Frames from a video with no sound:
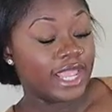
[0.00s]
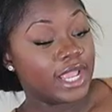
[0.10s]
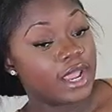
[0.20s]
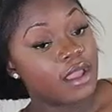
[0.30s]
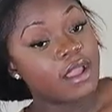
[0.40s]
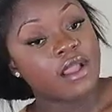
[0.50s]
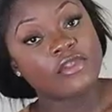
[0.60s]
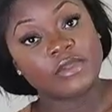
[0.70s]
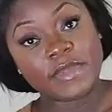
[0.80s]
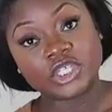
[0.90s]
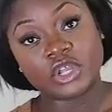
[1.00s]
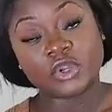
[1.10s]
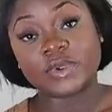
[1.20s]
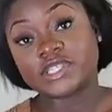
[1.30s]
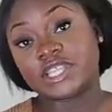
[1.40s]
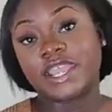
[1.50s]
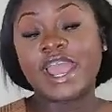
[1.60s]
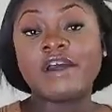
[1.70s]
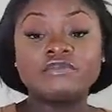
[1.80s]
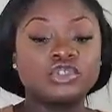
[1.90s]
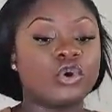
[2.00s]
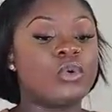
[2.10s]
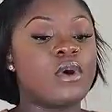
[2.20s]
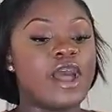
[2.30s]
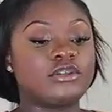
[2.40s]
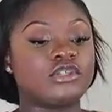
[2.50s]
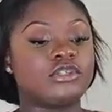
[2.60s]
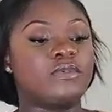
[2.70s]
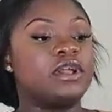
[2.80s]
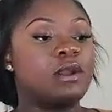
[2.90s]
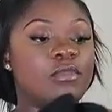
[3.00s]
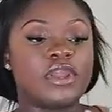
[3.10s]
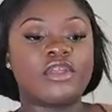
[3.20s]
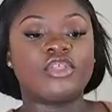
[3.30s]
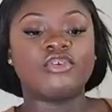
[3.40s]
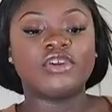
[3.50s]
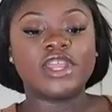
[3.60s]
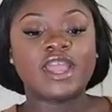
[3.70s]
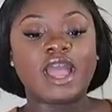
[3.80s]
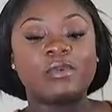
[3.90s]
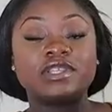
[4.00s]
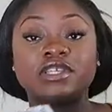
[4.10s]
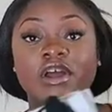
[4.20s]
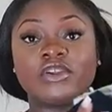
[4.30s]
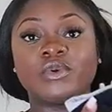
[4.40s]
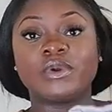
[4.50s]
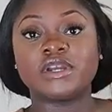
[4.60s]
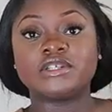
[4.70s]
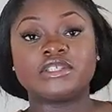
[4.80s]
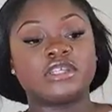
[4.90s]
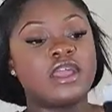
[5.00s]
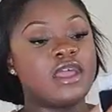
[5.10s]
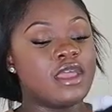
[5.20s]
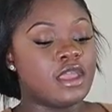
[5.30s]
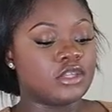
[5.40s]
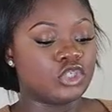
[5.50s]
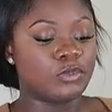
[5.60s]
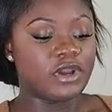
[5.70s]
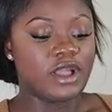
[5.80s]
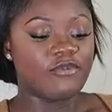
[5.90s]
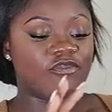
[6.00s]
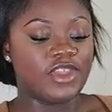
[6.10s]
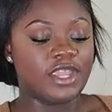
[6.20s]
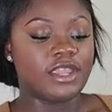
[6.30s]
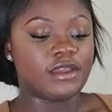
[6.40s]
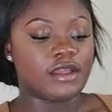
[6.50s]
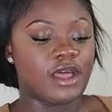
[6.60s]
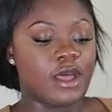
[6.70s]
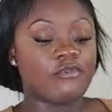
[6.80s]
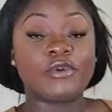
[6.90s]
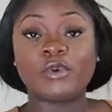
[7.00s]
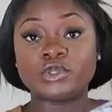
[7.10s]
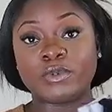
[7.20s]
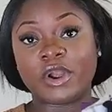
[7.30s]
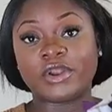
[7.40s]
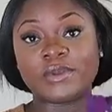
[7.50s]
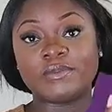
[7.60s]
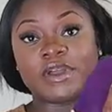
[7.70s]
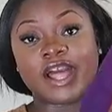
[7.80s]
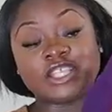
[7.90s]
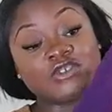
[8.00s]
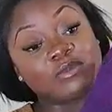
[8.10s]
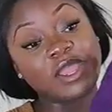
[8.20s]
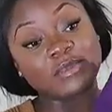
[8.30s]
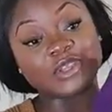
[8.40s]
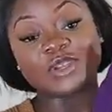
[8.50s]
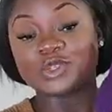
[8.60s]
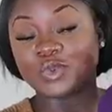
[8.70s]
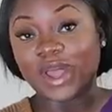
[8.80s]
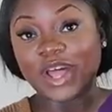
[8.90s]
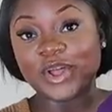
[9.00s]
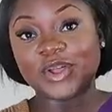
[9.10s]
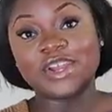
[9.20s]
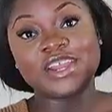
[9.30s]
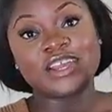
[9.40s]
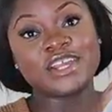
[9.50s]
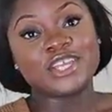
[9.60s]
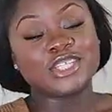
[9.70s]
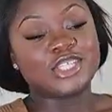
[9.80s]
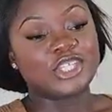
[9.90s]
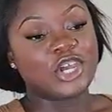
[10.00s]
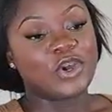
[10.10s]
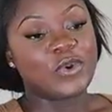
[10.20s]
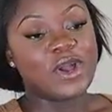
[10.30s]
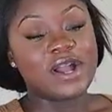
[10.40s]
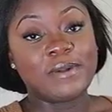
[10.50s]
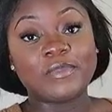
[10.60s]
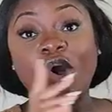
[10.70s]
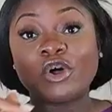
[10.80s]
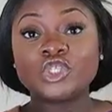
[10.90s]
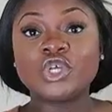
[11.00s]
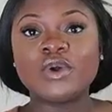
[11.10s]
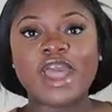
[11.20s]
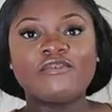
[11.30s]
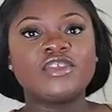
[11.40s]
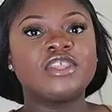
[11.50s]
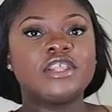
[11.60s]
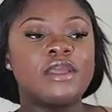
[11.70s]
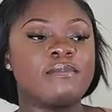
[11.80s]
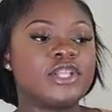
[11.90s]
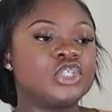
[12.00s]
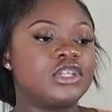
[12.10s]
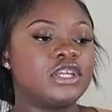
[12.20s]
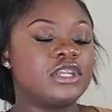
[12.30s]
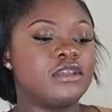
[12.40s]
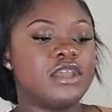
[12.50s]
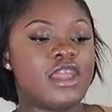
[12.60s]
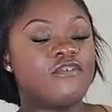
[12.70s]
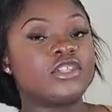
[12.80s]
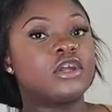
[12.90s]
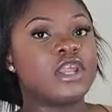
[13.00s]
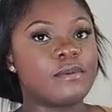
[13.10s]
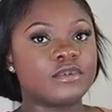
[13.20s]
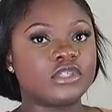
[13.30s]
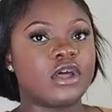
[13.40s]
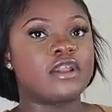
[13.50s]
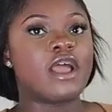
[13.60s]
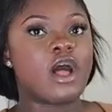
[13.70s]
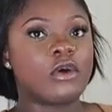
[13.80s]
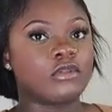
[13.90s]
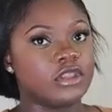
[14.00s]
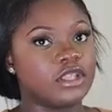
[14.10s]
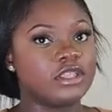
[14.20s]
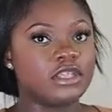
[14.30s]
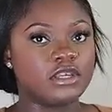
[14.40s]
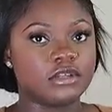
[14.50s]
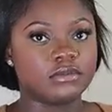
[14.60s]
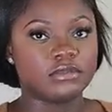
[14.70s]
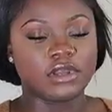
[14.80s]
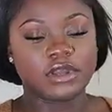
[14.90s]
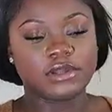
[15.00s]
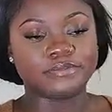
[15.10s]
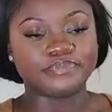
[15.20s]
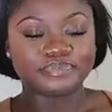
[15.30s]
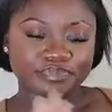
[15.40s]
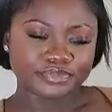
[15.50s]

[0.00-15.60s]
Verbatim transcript: like the mesh underwears that they have. So I just plan on bringing three high-waisted underwears, super comfy um, for postpartum. Got these from Amazon as well. So um, also everything that I'm mentioning, if it's on Amazon, I'll link the um,